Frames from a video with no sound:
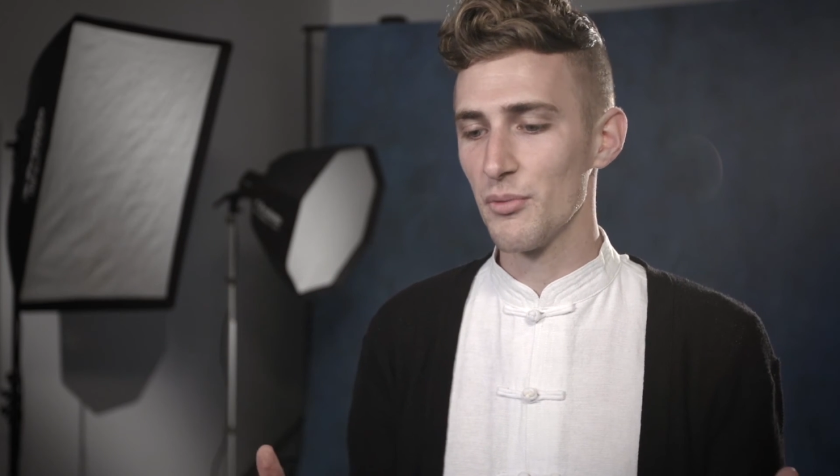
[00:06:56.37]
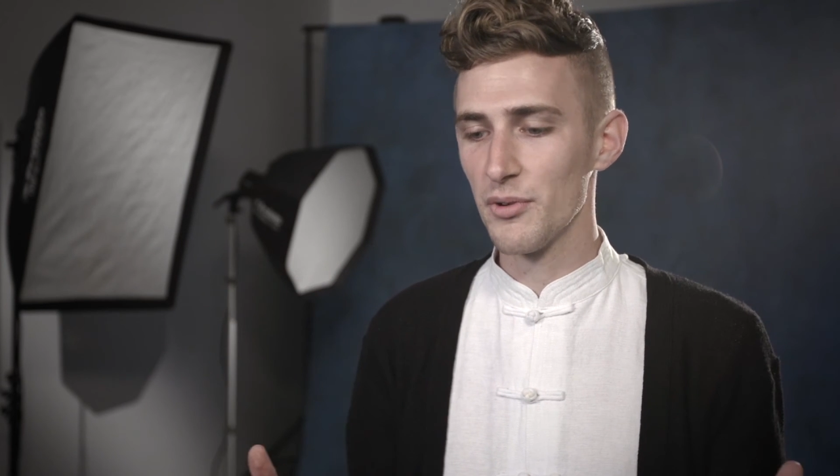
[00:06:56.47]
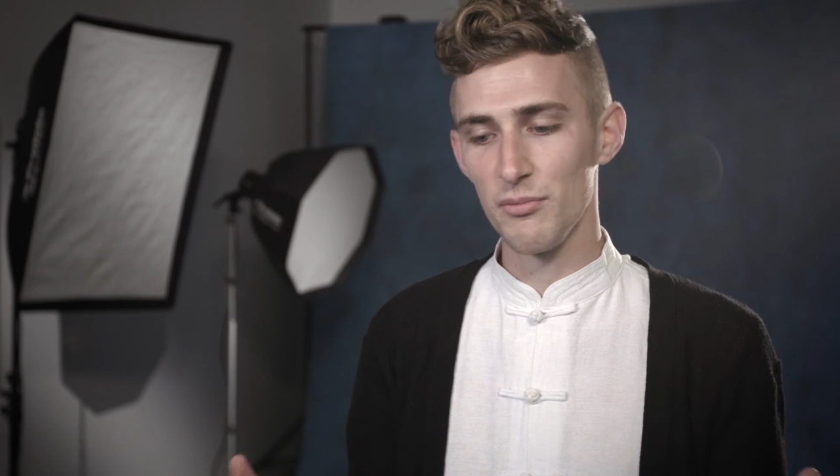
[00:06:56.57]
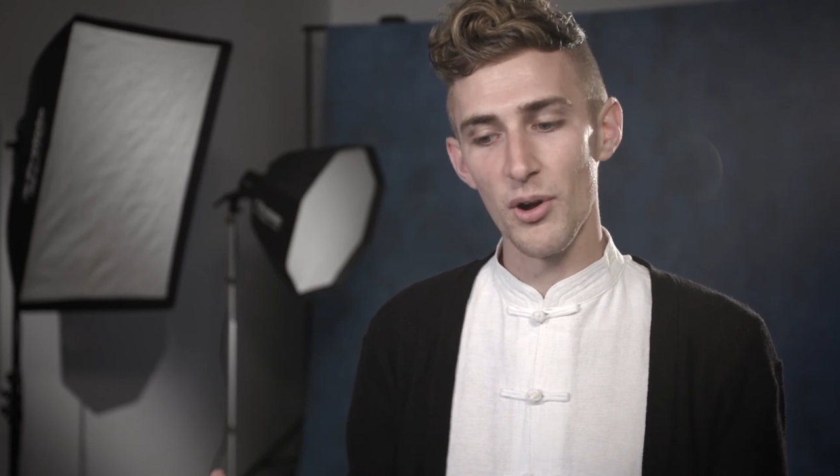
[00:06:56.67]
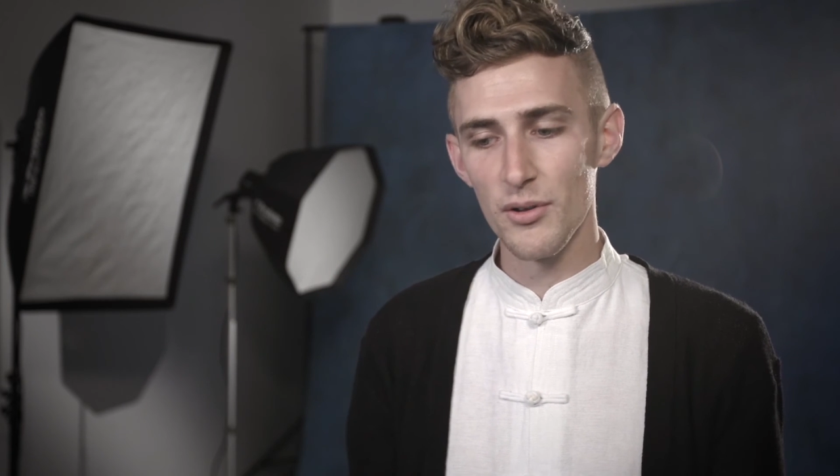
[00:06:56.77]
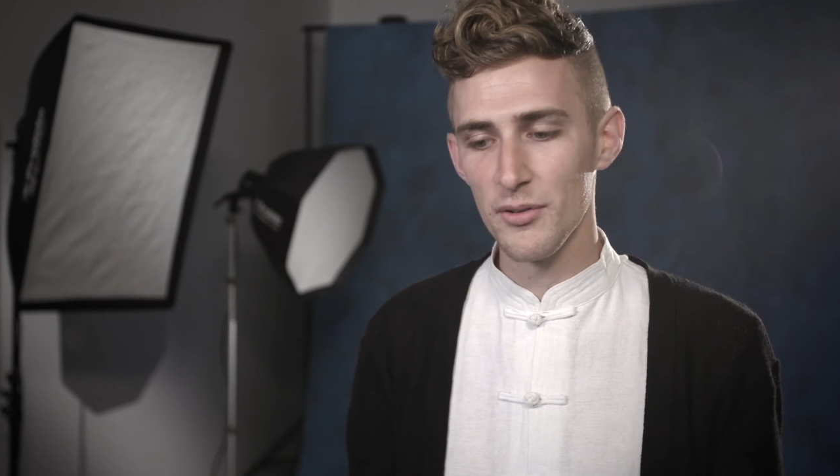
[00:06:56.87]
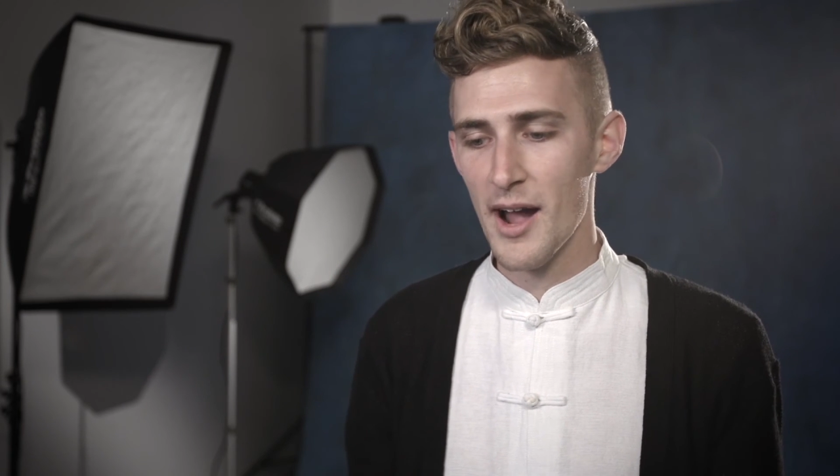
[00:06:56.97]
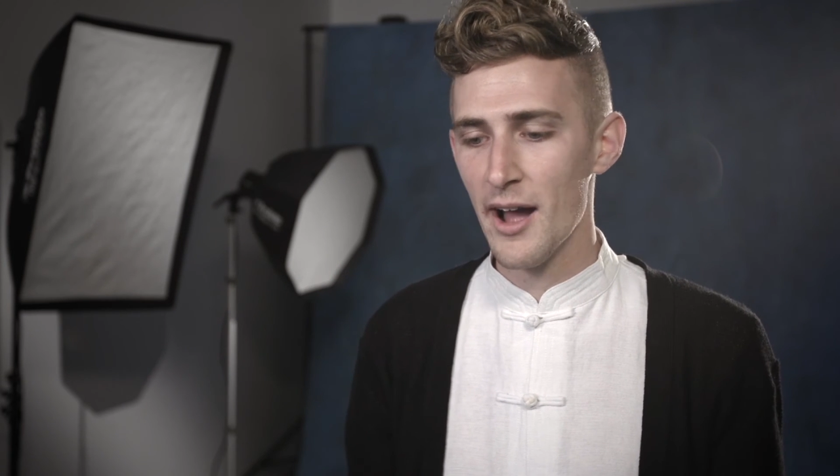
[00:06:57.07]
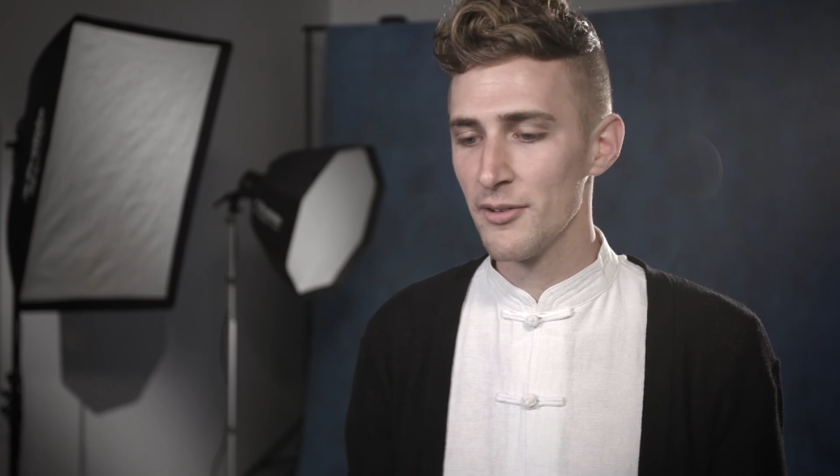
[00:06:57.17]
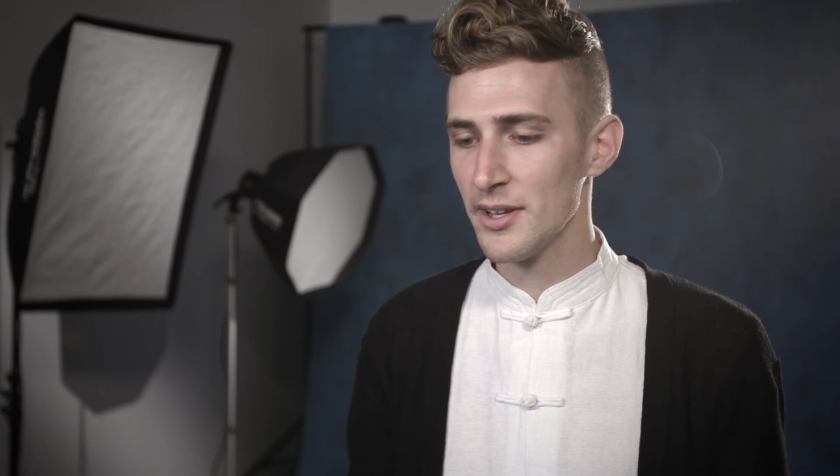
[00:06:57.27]
rolled
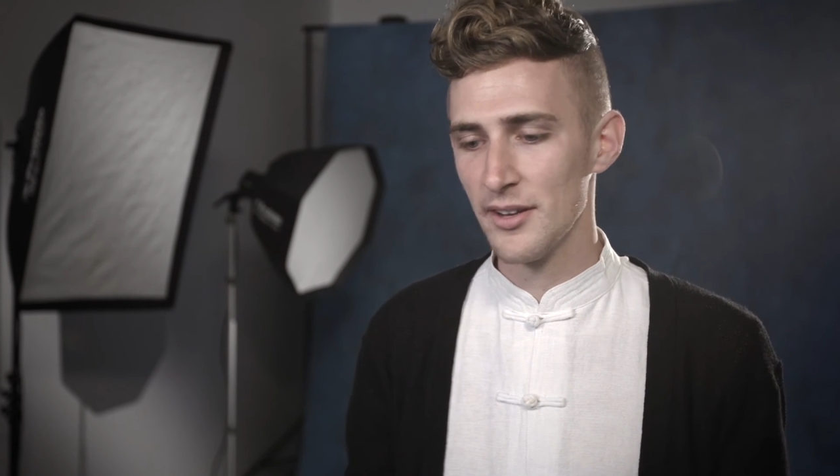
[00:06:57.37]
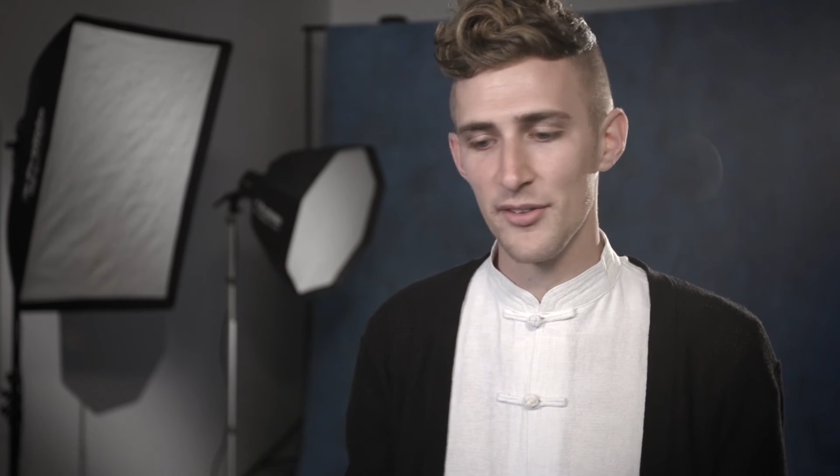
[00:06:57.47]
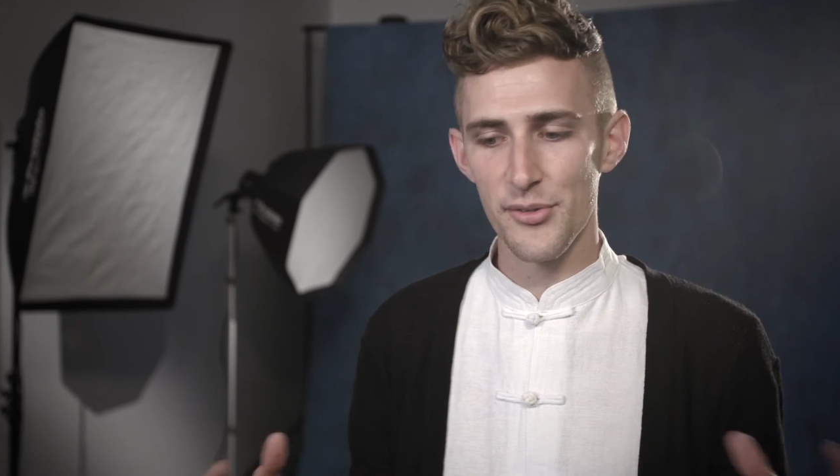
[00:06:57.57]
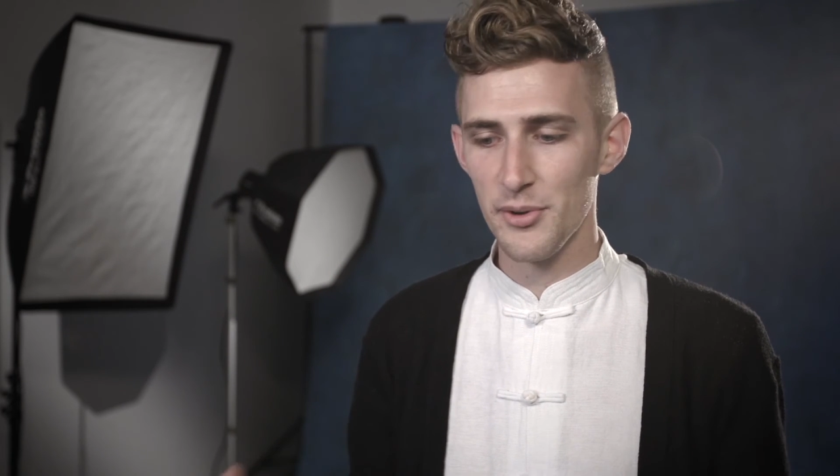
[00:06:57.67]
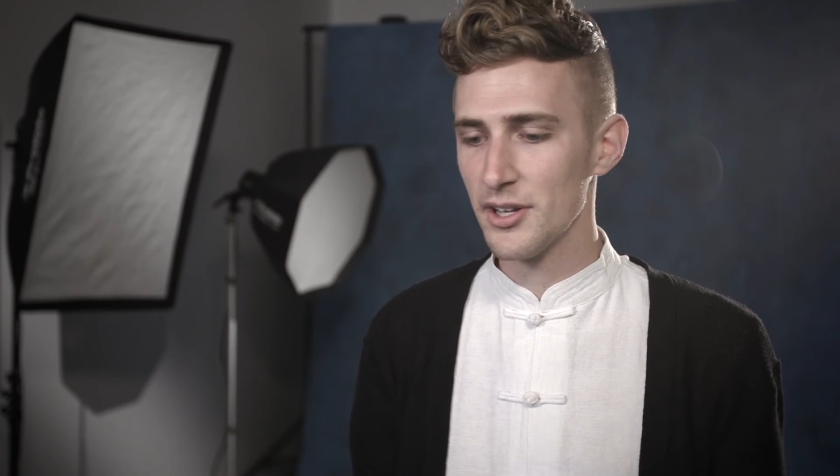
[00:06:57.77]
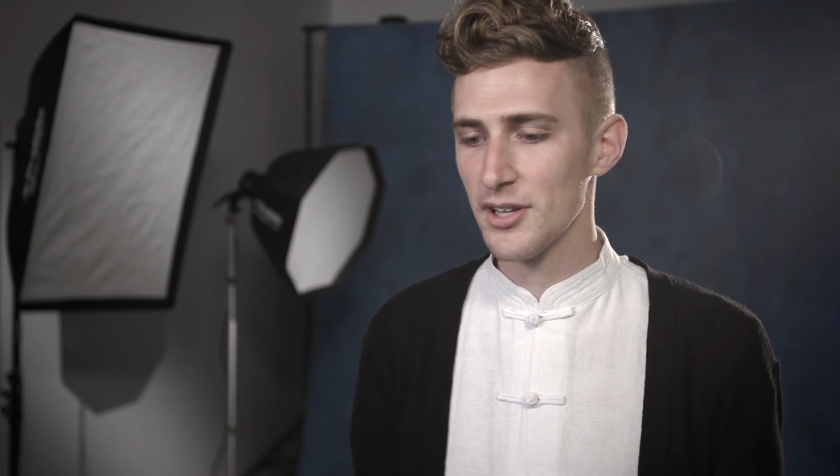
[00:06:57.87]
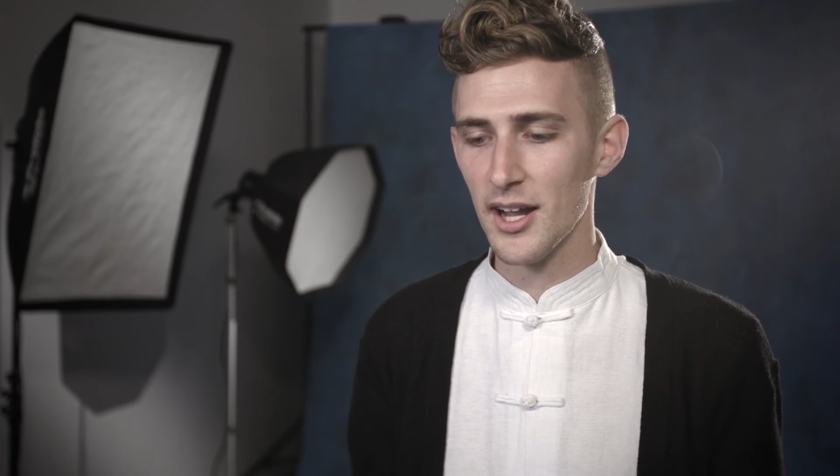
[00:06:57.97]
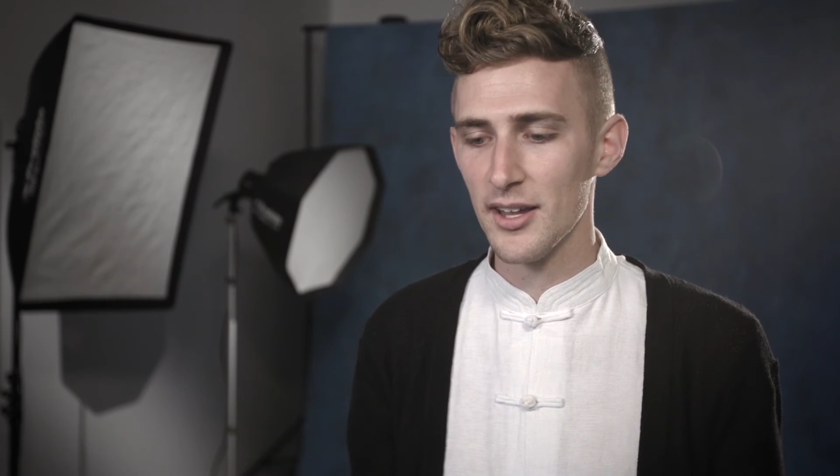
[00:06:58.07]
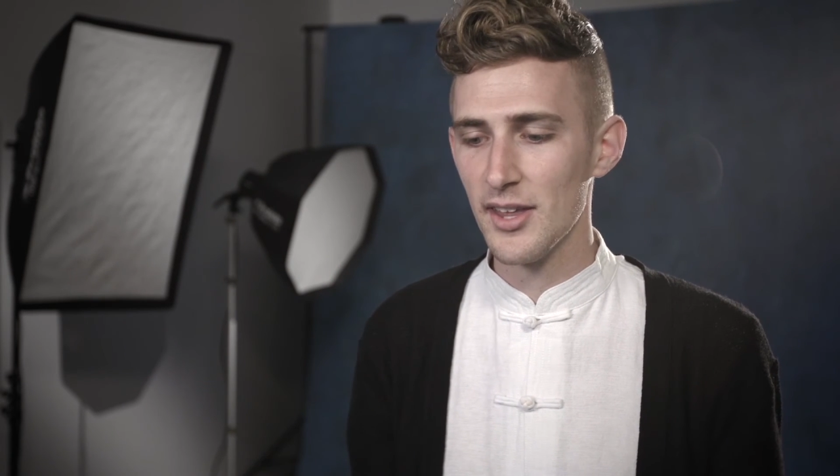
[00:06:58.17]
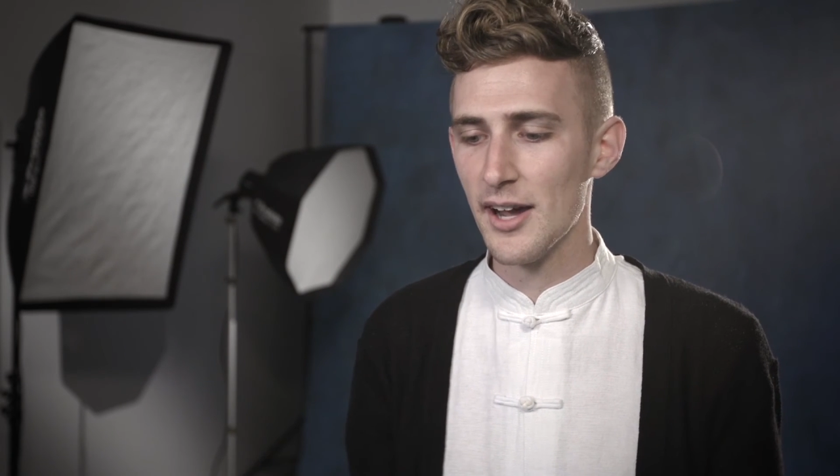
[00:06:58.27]
around and it's 3
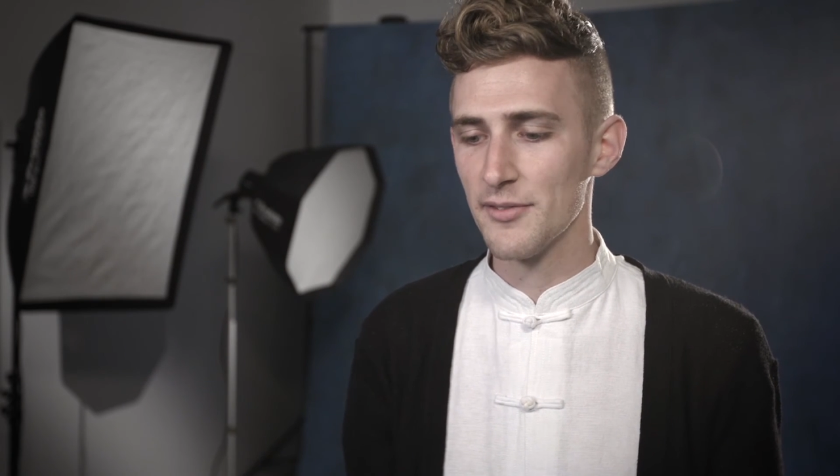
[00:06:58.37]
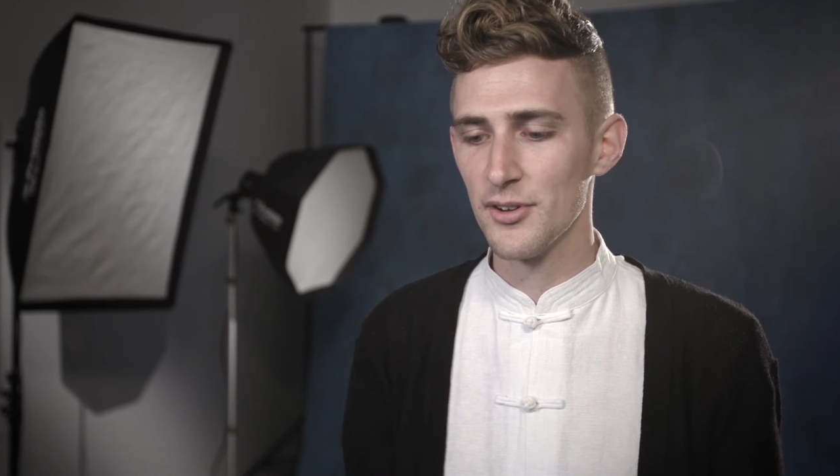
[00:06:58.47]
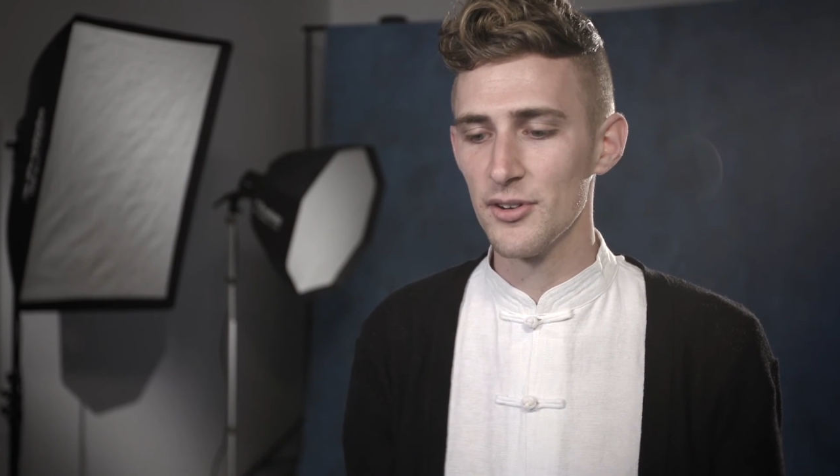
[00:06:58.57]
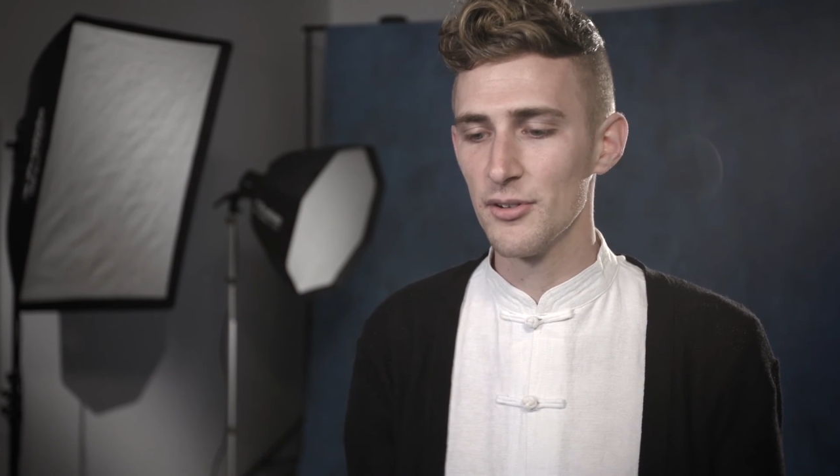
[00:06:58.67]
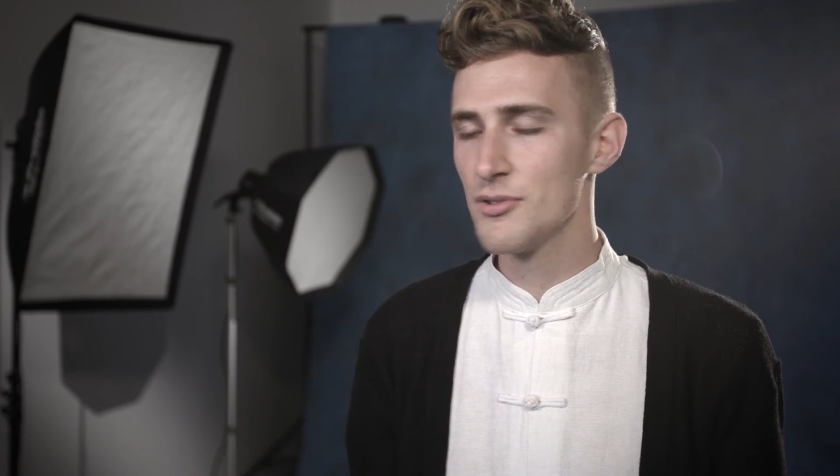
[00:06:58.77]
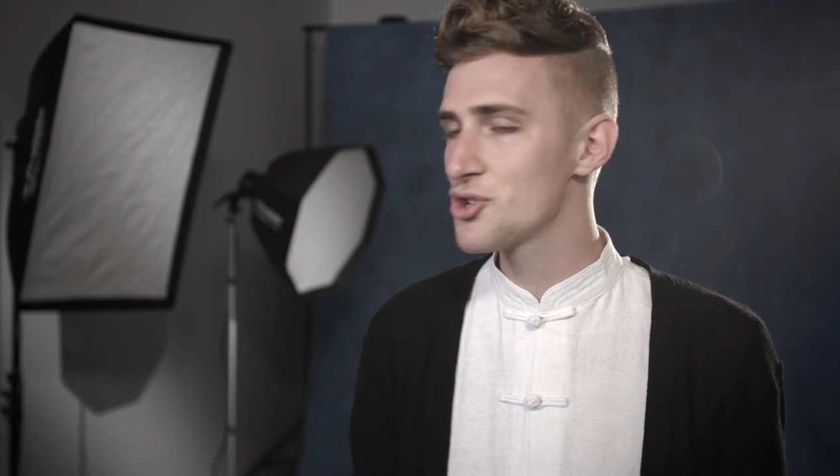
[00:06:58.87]
o'clock in the afternoon,